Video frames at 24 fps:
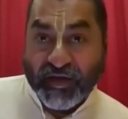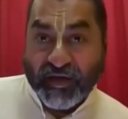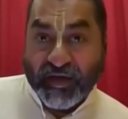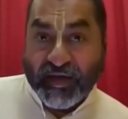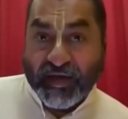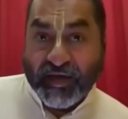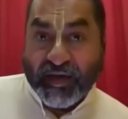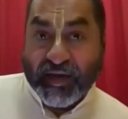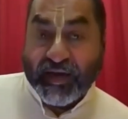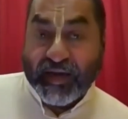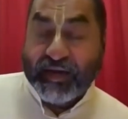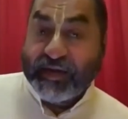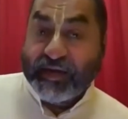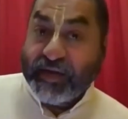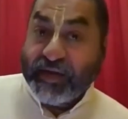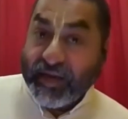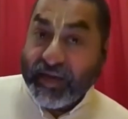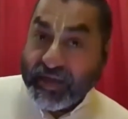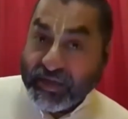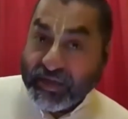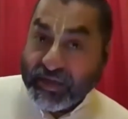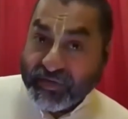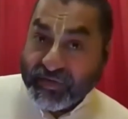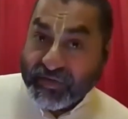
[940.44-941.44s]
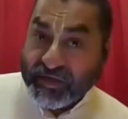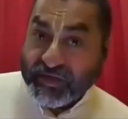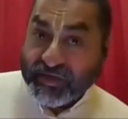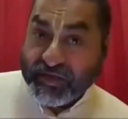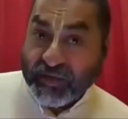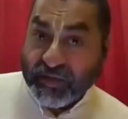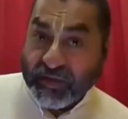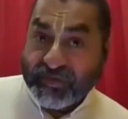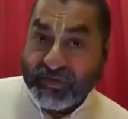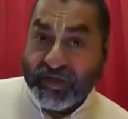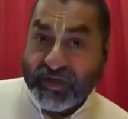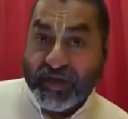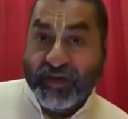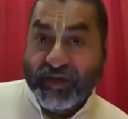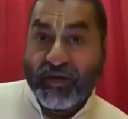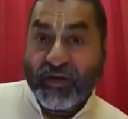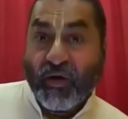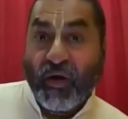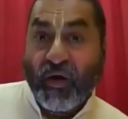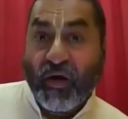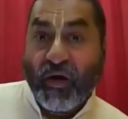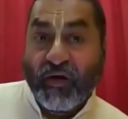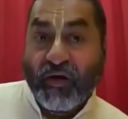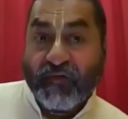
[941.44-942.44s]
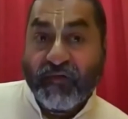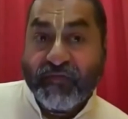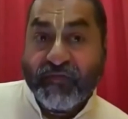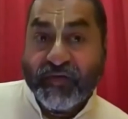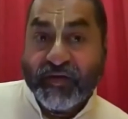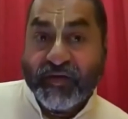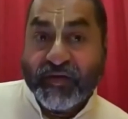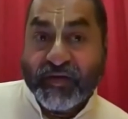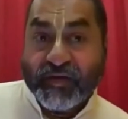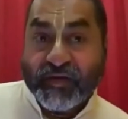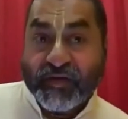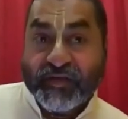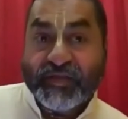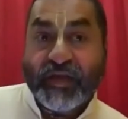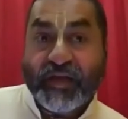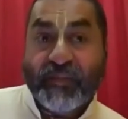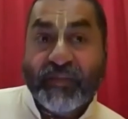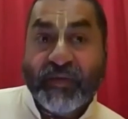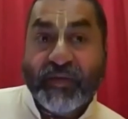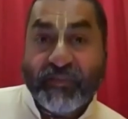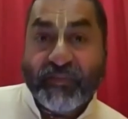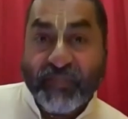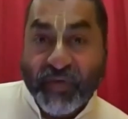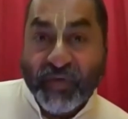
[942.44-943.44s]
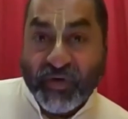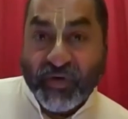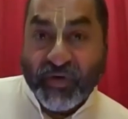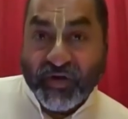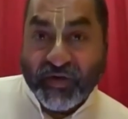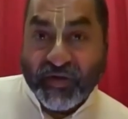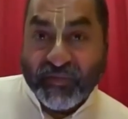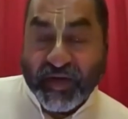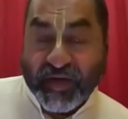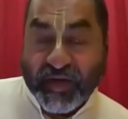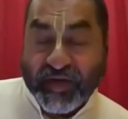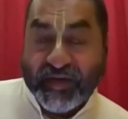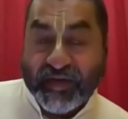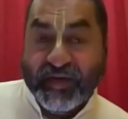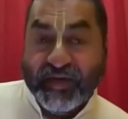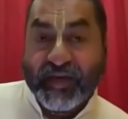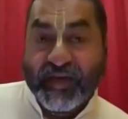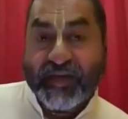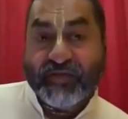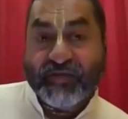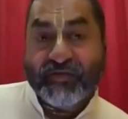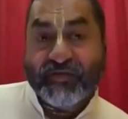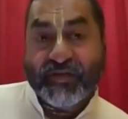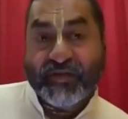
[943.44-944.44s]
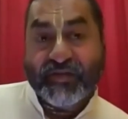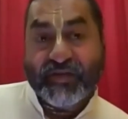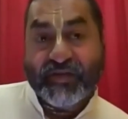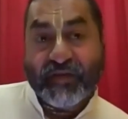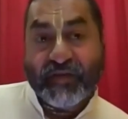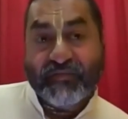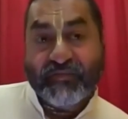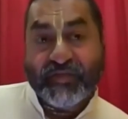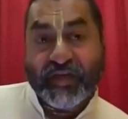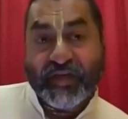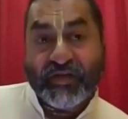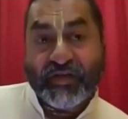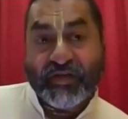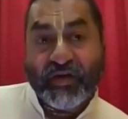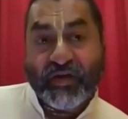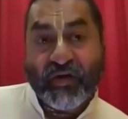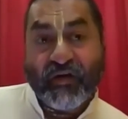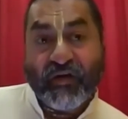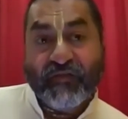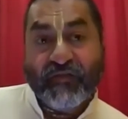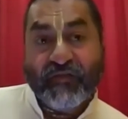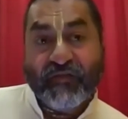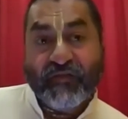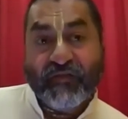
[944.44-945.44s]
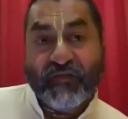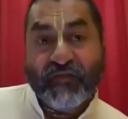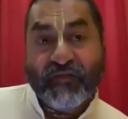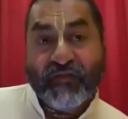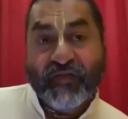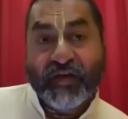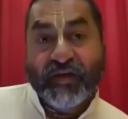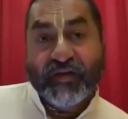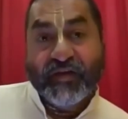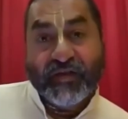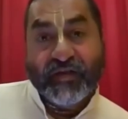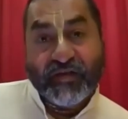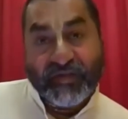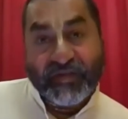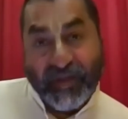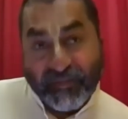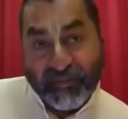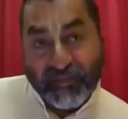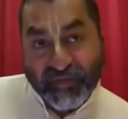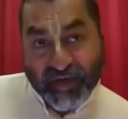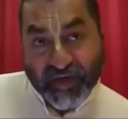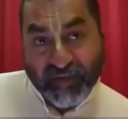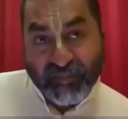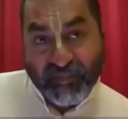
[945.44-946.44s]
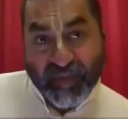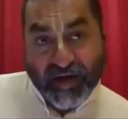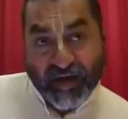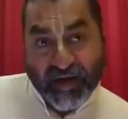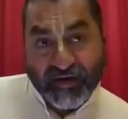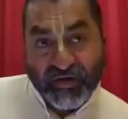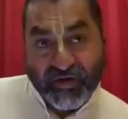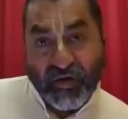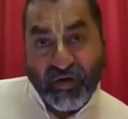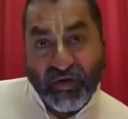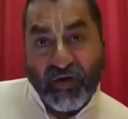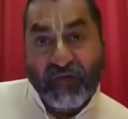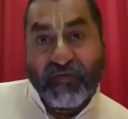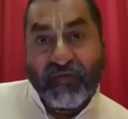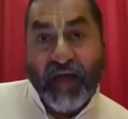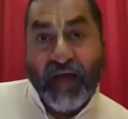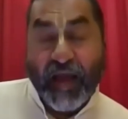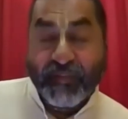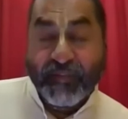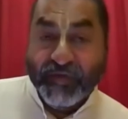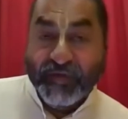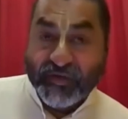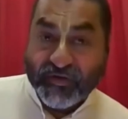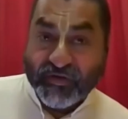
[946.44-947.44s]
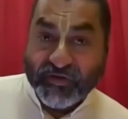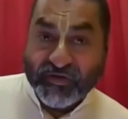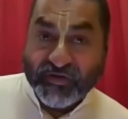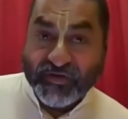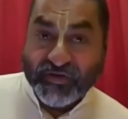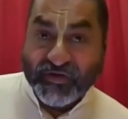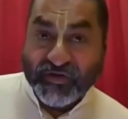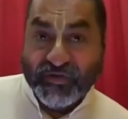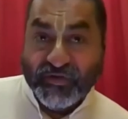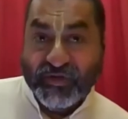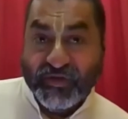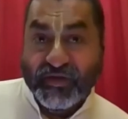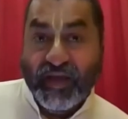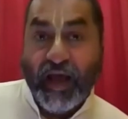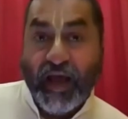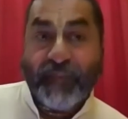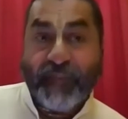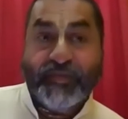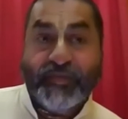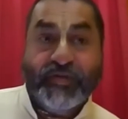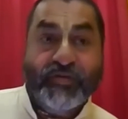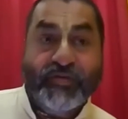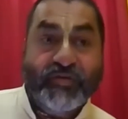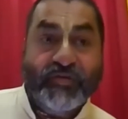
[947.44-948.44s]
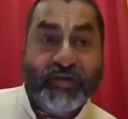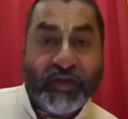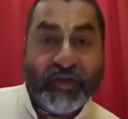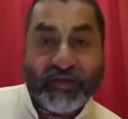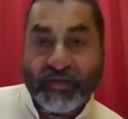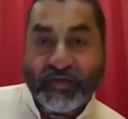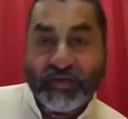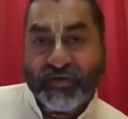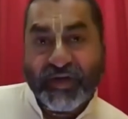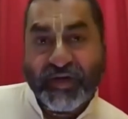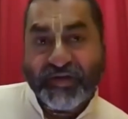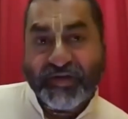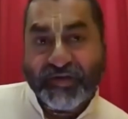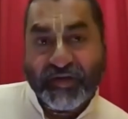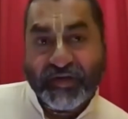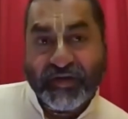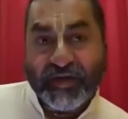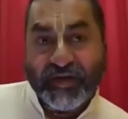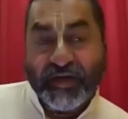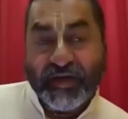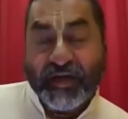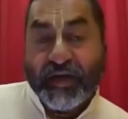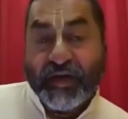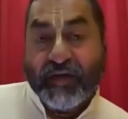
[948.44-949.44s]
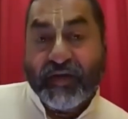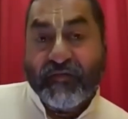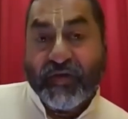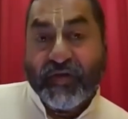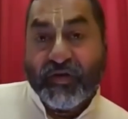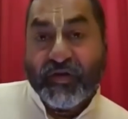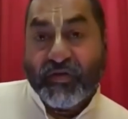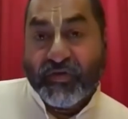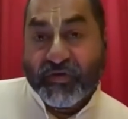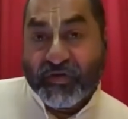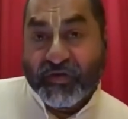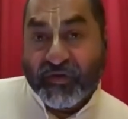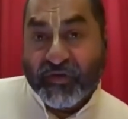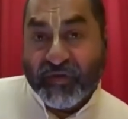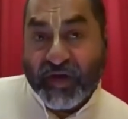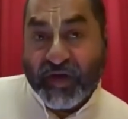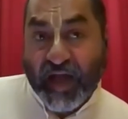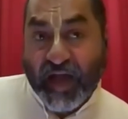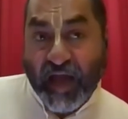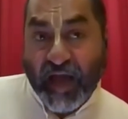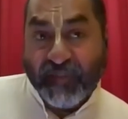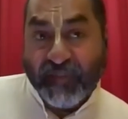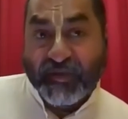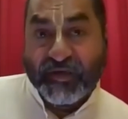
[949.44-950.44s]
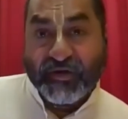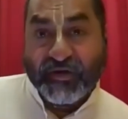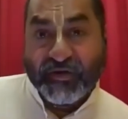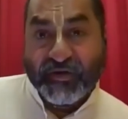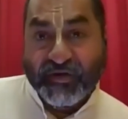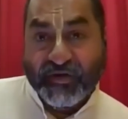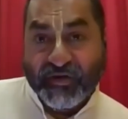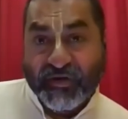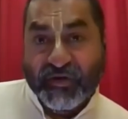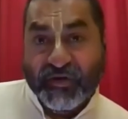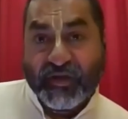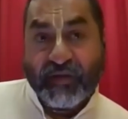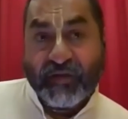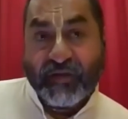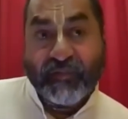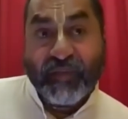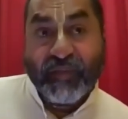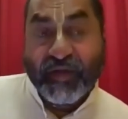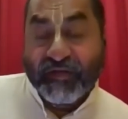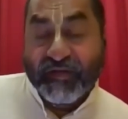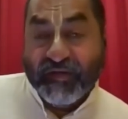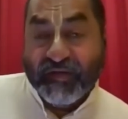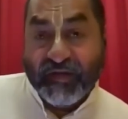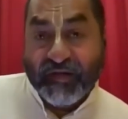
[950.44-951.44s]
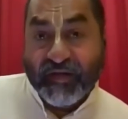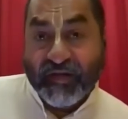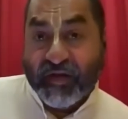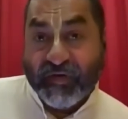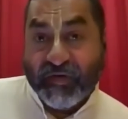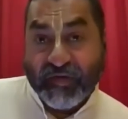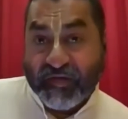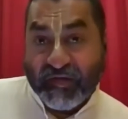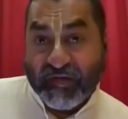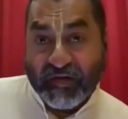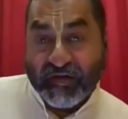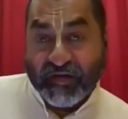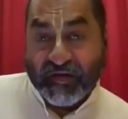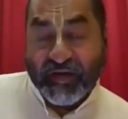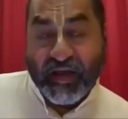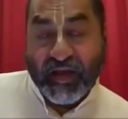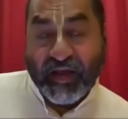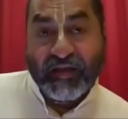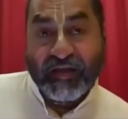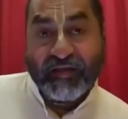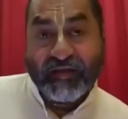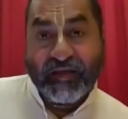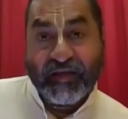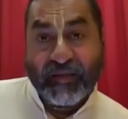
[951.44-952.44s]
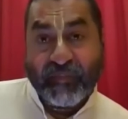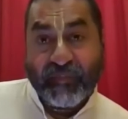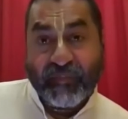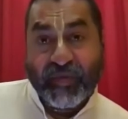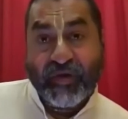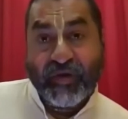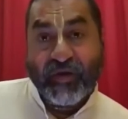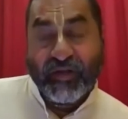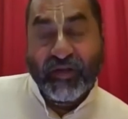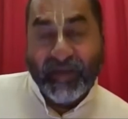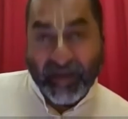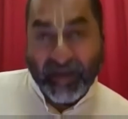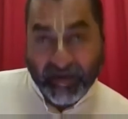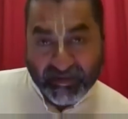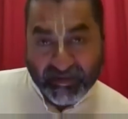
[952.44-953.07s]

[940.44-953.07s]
It deals with the subject of summum bonum. It deals with the subject of the subject matter of absolute truth, the absolute consideration. When you use the word absolute truth, it means that there isn't anything beyond that.